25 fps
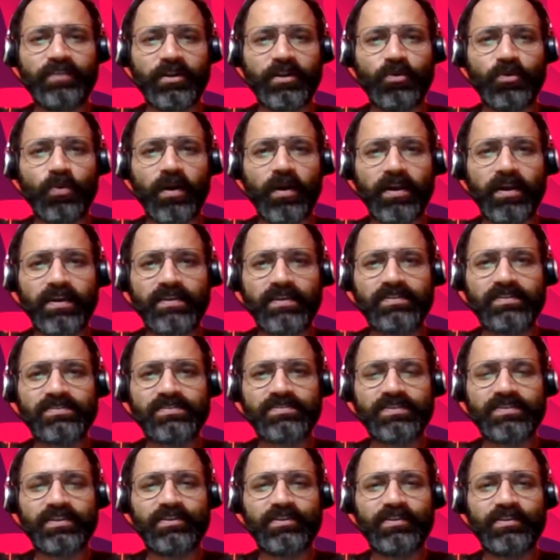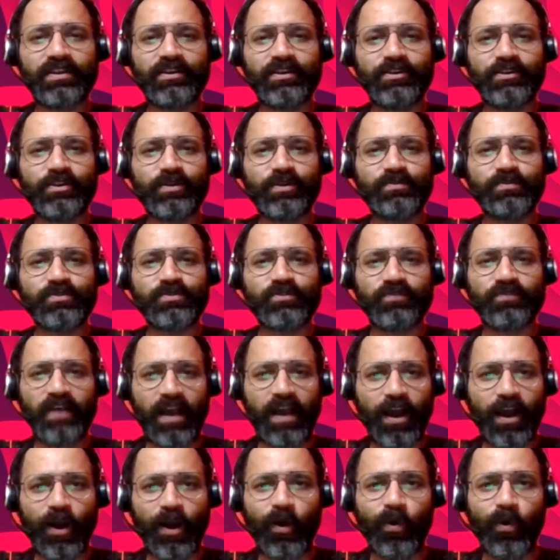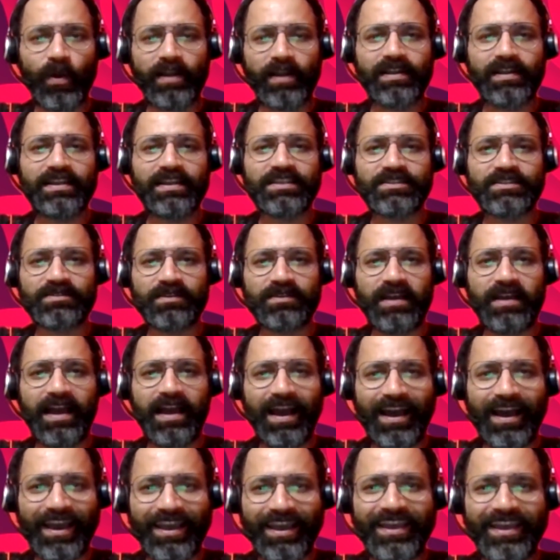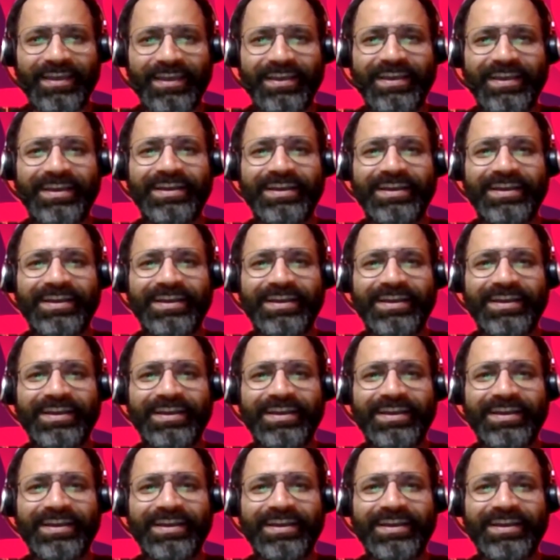advice in terms of how at least I